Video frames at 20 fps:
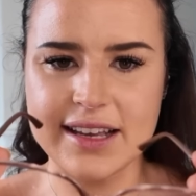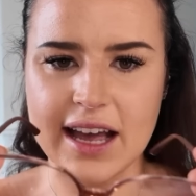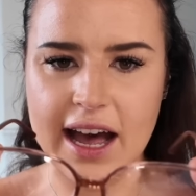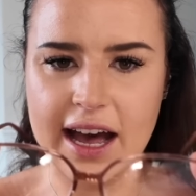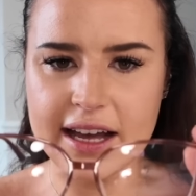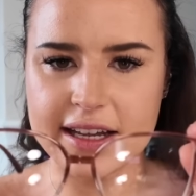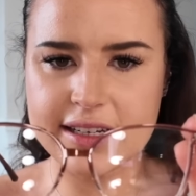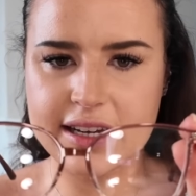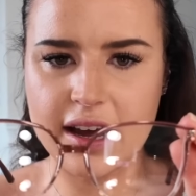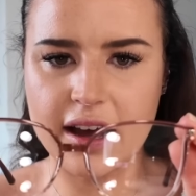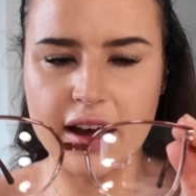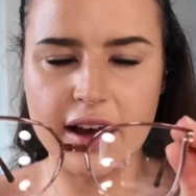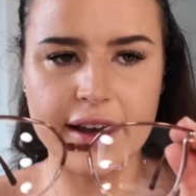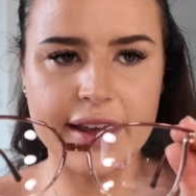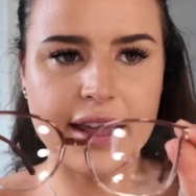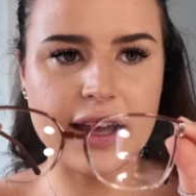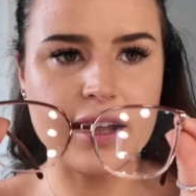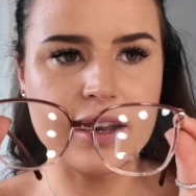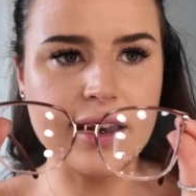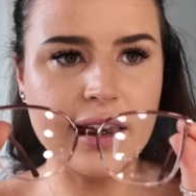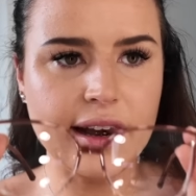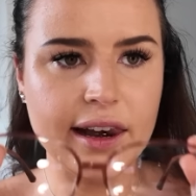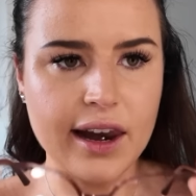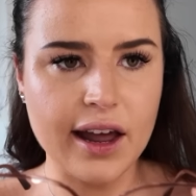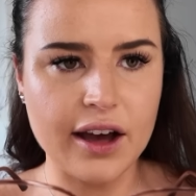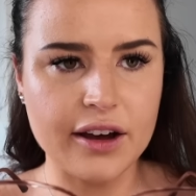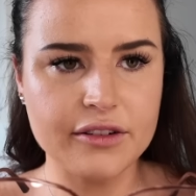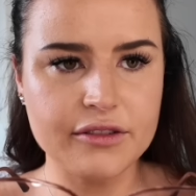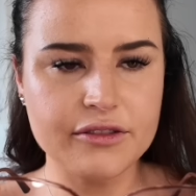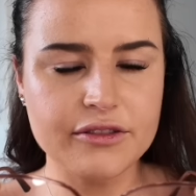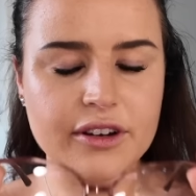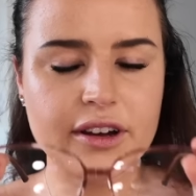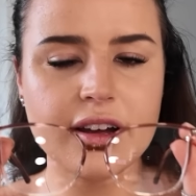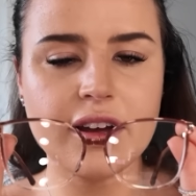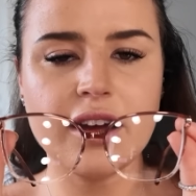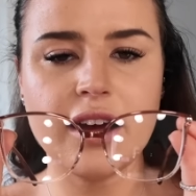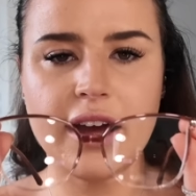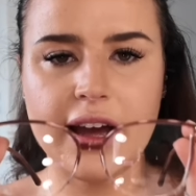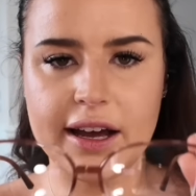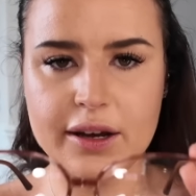and I love
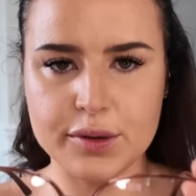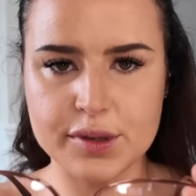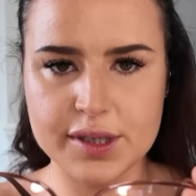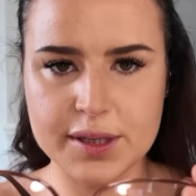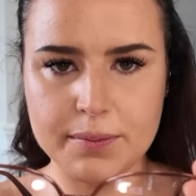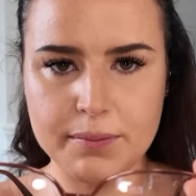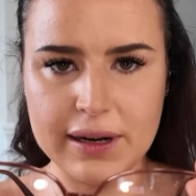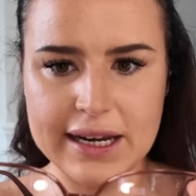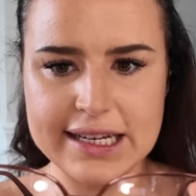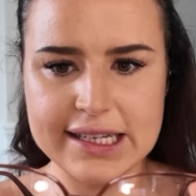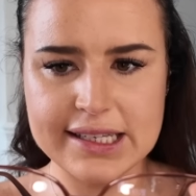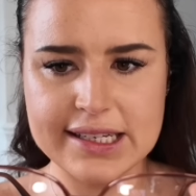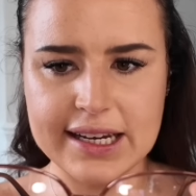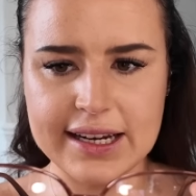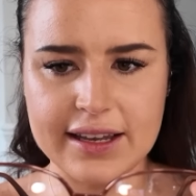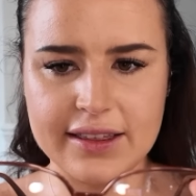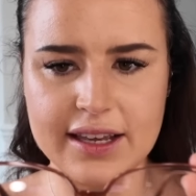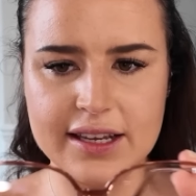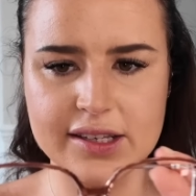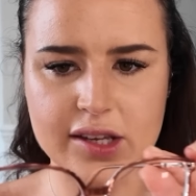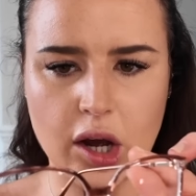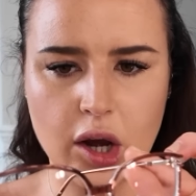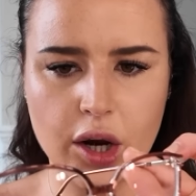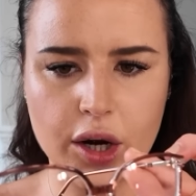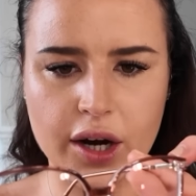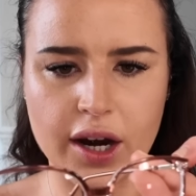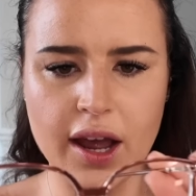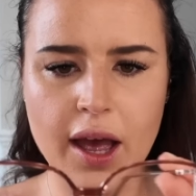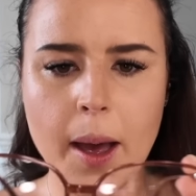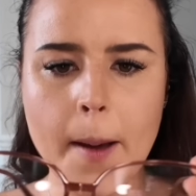how simplistic these are